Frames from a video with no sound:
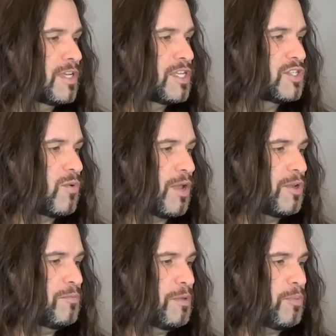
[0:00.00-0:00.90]
So I'm
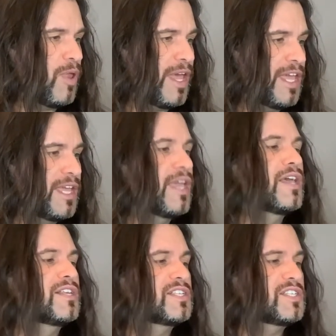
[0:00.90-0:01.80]
going to be playing
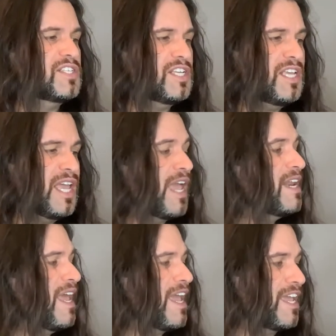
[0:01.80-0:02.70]
C
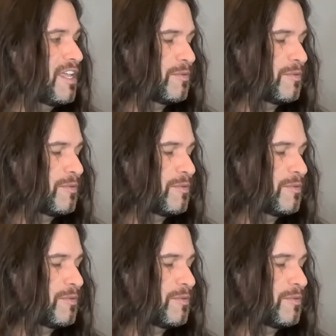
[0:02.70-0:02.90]
and A.